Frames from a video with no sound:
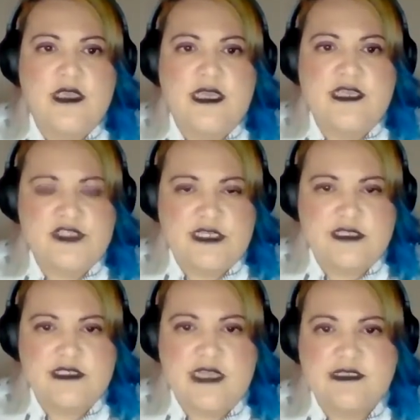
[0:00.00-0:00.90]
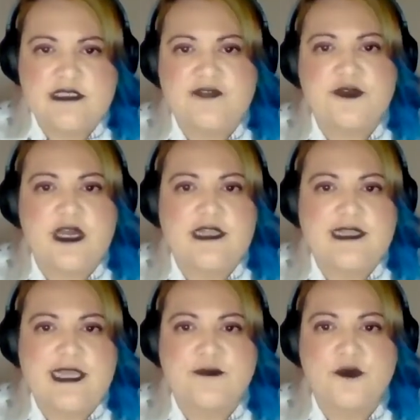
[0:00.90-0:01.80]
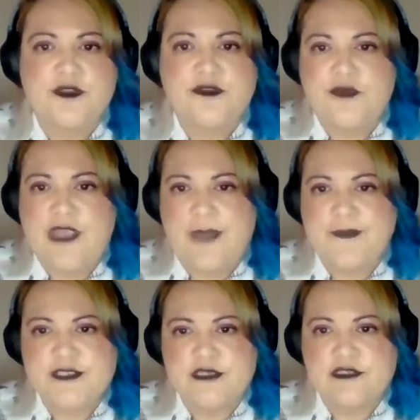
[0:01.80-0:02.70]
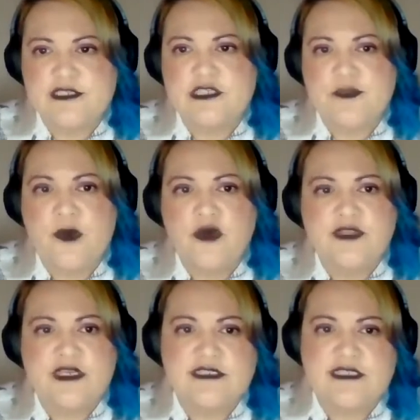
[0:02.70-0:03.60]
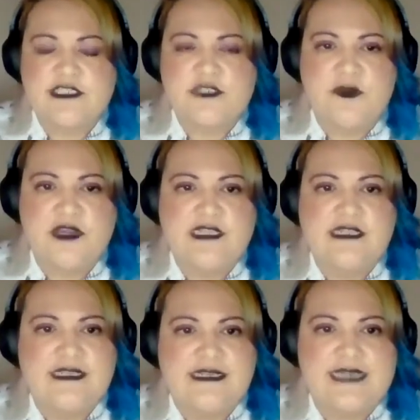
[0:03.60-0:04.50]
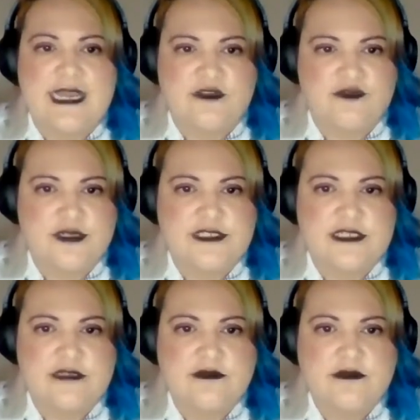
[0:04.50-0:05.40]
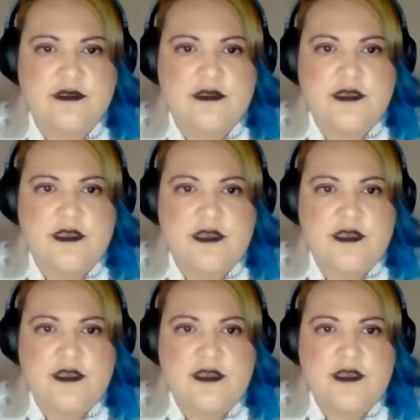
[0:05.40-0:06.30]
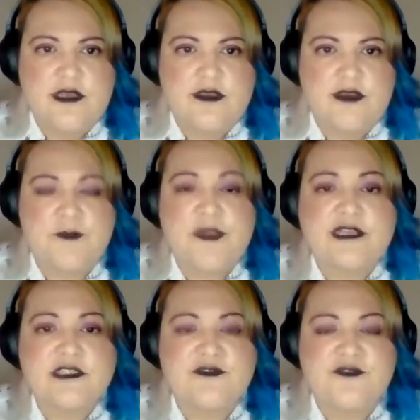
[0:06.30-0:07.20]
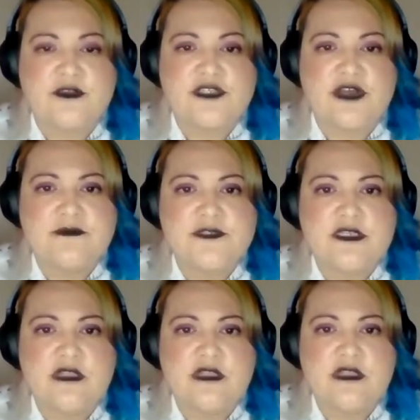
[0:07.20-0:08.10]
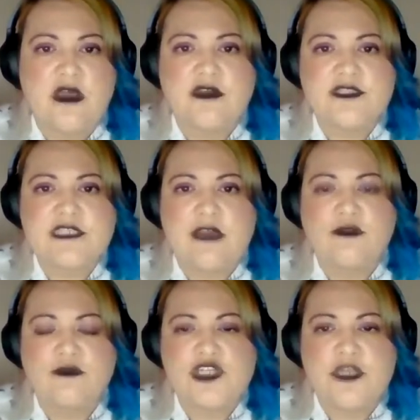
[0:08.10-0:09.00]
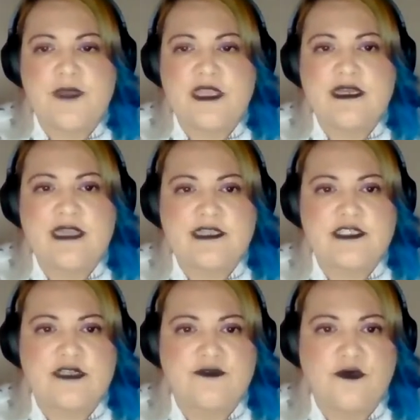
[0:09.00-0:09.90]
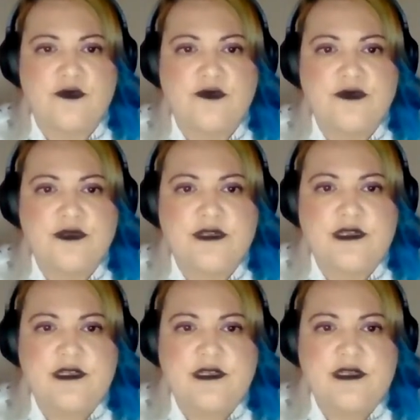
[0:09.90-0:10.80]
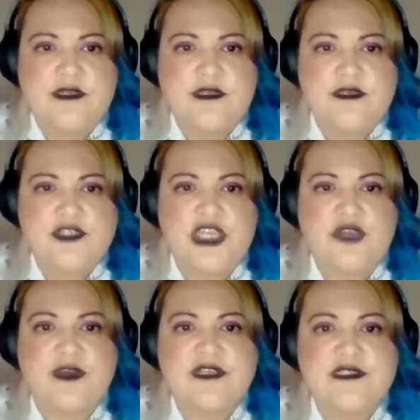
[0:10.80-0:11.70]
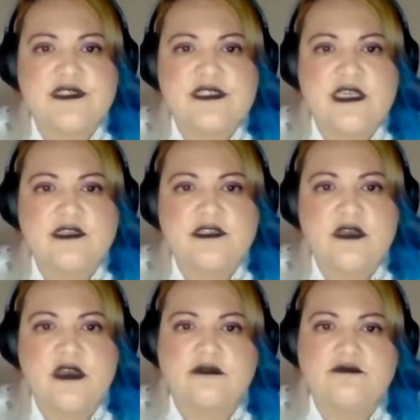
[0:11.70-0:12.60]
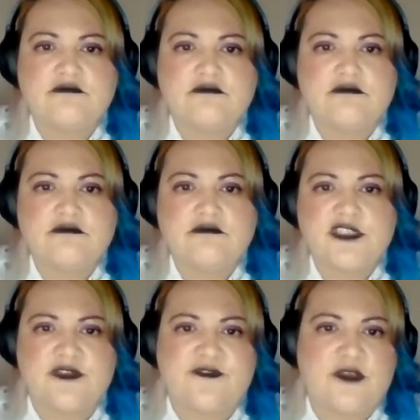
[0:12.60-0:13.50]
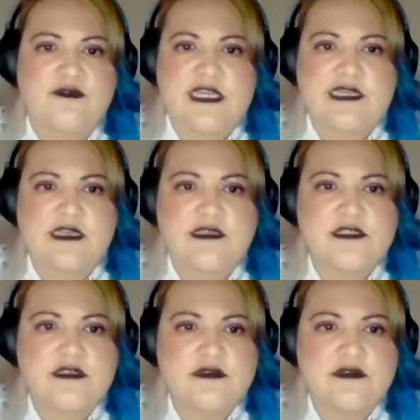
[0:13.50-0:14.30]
Each season had a different colour label with 3 episodes listed upon the cassette spine in neat handwriting. I blinked a few times and asked how long she had been collecting for. She grinned and said, "Oh, just a few decades."